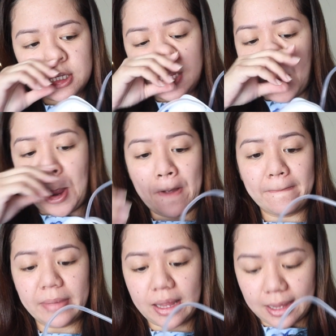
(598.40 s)
see?
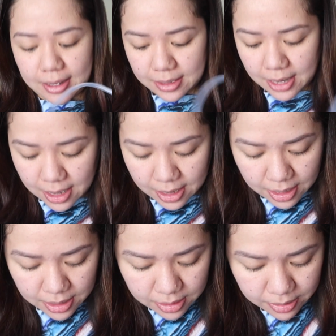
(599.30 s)
And
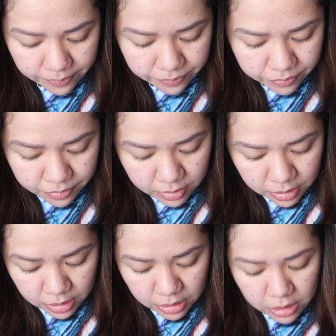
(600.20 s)
then
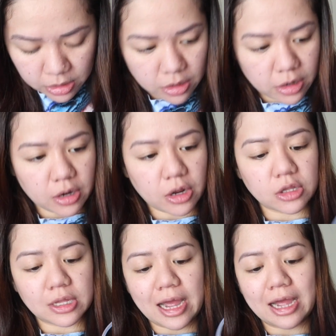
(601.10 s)
you're
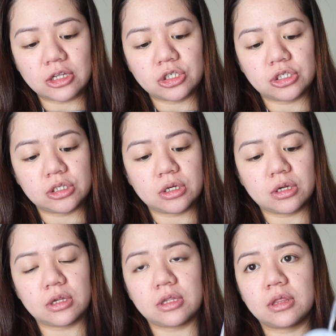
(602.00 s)
gonna attach
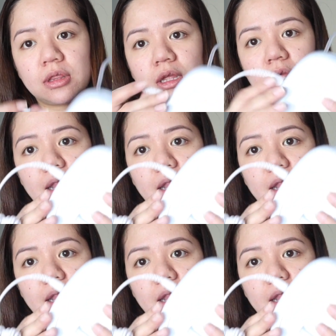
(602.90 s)
the